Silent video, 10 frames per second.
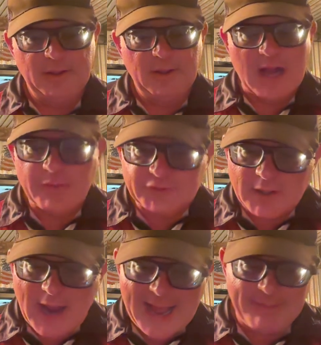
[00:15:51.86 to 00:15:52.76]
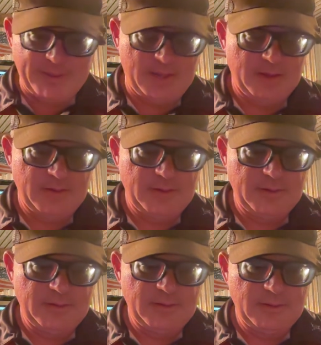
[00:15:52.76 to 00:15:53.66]
I was unhappy.
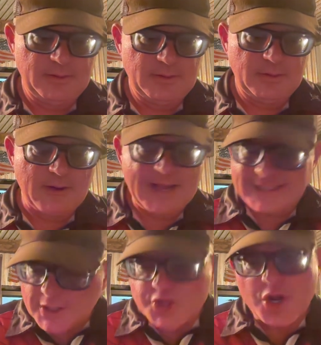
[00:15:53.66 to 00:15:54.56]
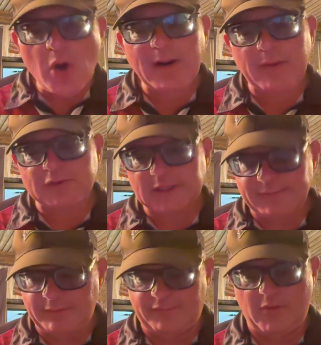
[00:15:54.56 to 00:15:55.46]
Right? I didn't know what I was
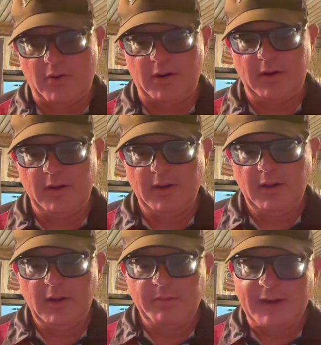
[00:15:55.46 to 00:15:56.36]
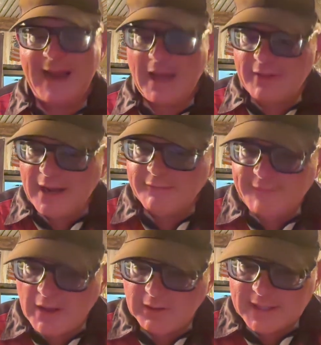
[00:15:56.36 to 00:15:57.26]
living for. But now that I've
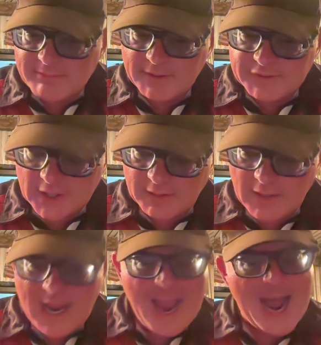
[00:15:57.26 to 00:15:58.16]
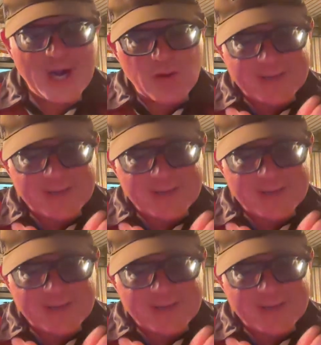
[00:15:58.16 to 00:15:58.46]
found Limp Bizkit, I know